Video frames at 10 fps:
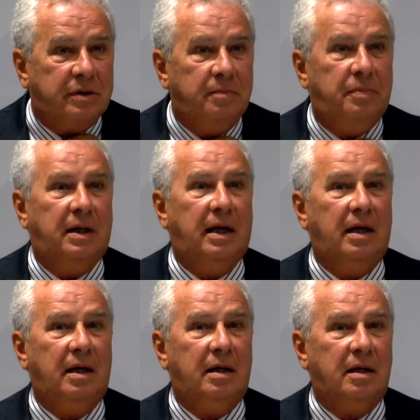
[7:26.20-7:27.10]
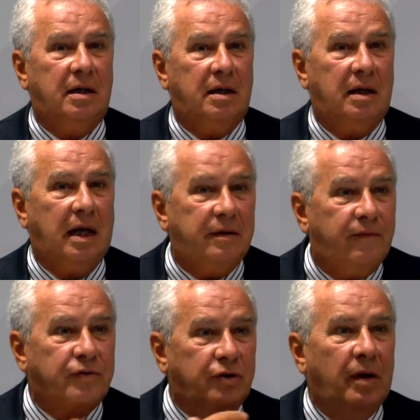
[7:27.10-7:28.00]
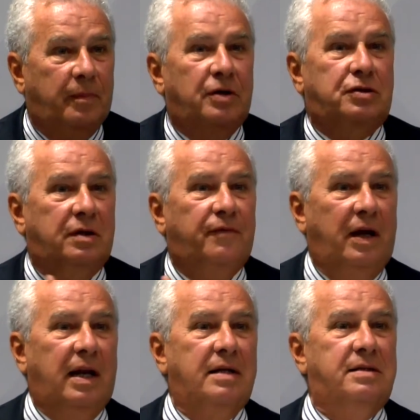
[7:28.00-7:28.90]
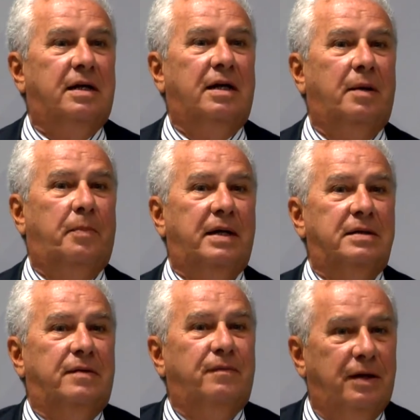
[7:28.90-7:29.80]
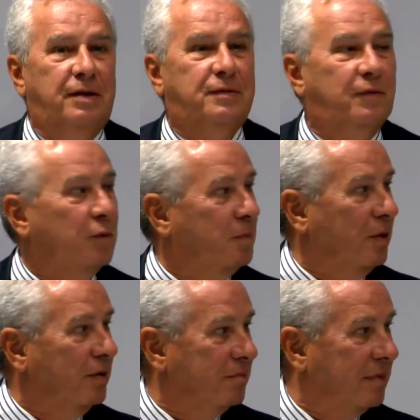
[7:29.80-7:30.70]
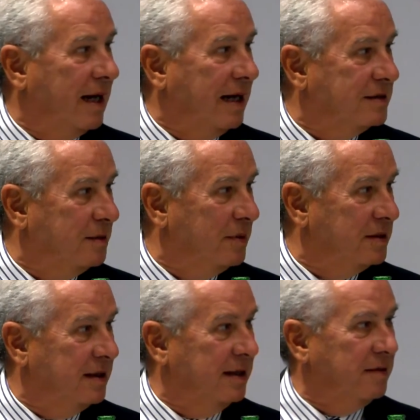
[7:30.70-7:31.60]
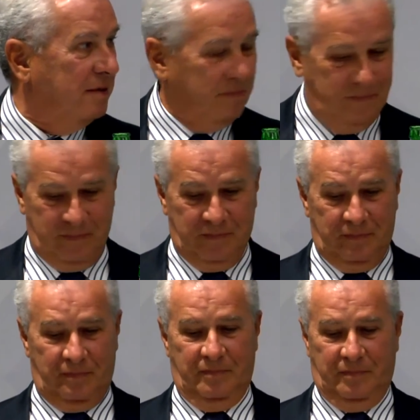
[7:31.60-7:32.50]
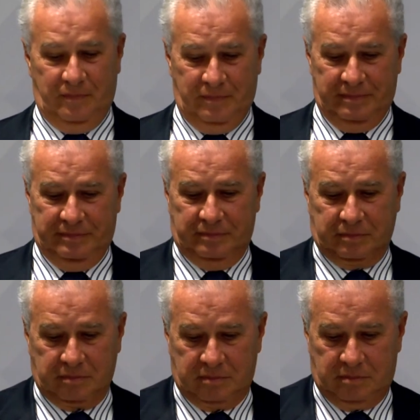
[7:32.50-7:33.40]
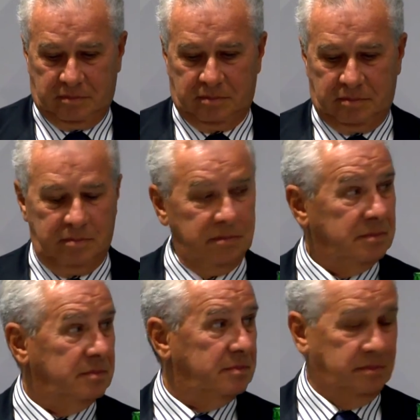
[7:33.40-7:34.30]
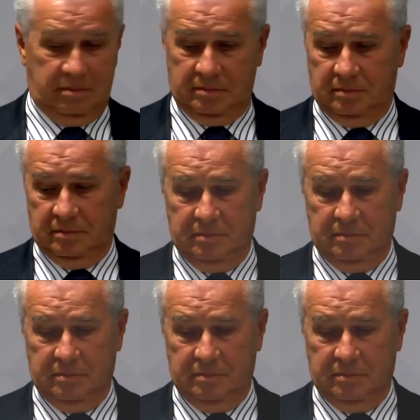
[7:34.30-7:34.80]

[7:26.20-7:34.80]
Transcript: a set of standards you might apply to make it feasible to bring project financing into rural development projects in developing countries.